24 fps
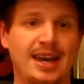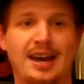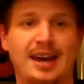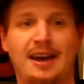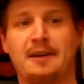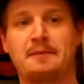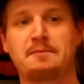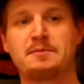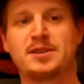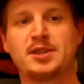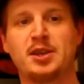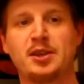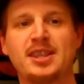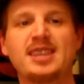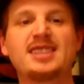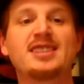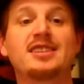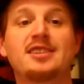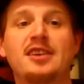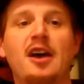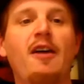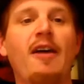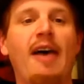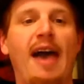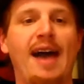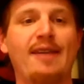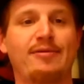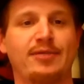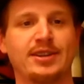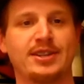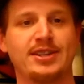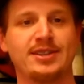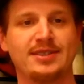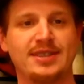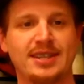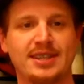Um, so this is all
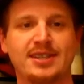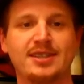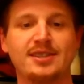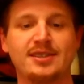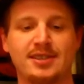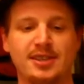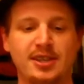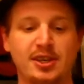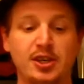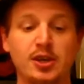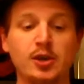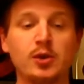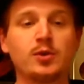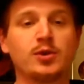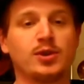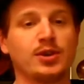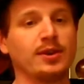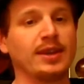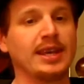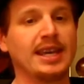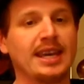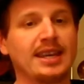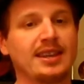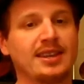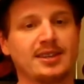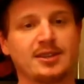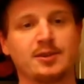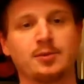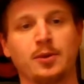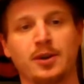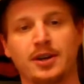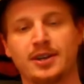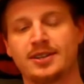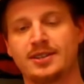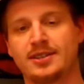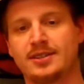averages. This is usually this
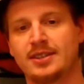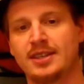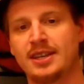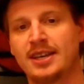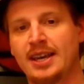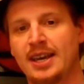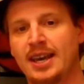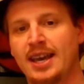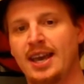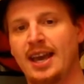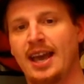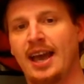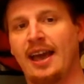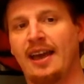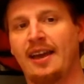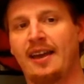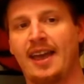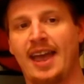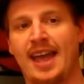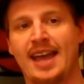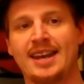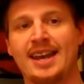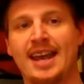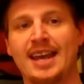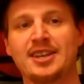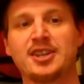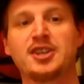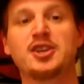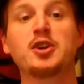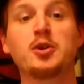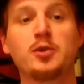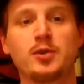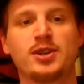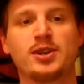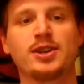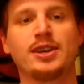works uh, and, and
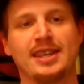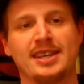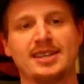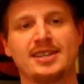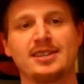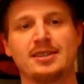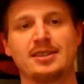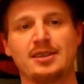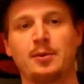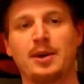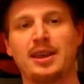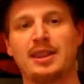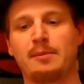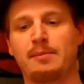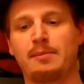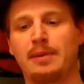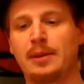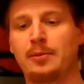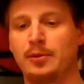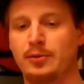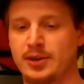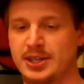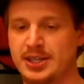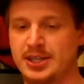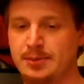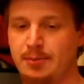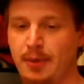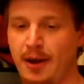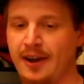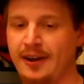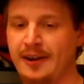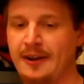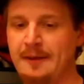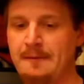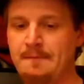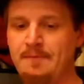usually this is the way that people
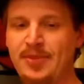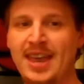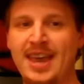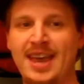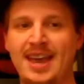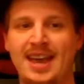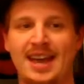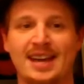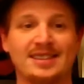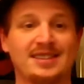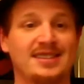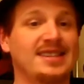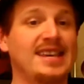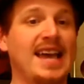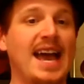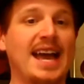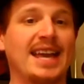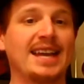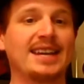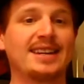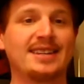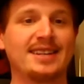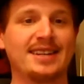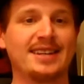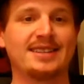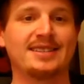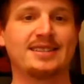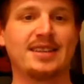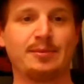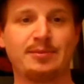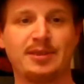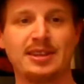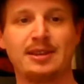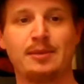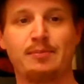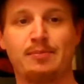respond. And second is
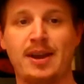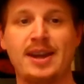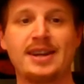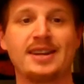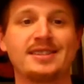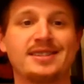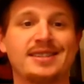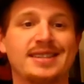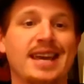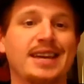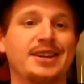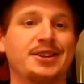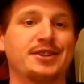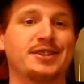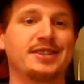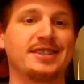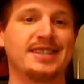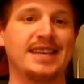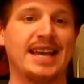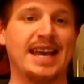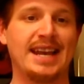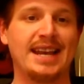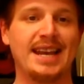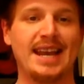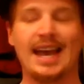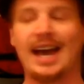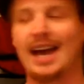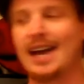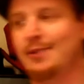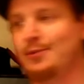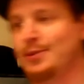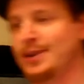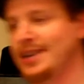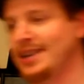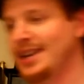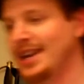something that Brandon Sanderson said uh,
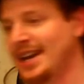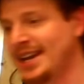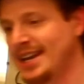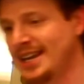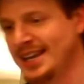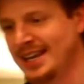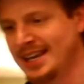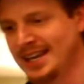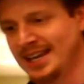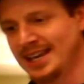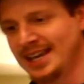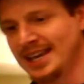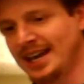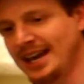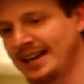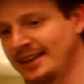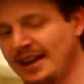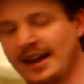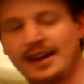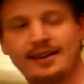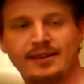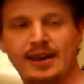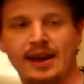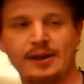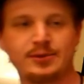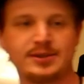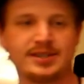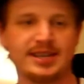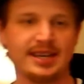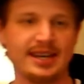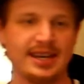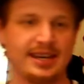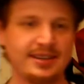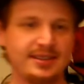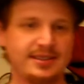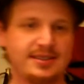when uh, I, I, I, was
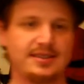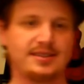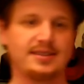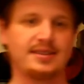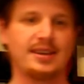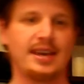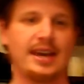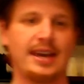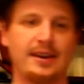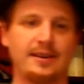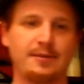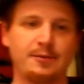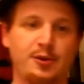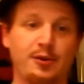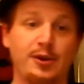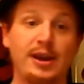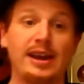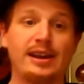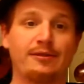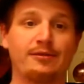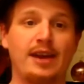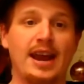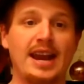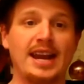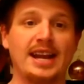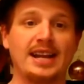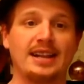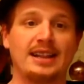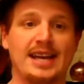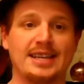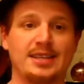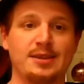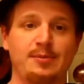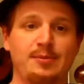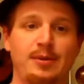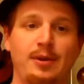in his uh, creative writing
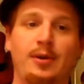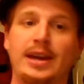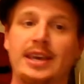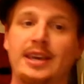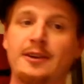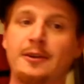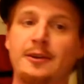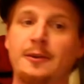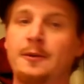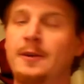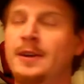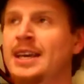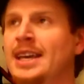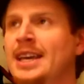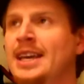class at BYU.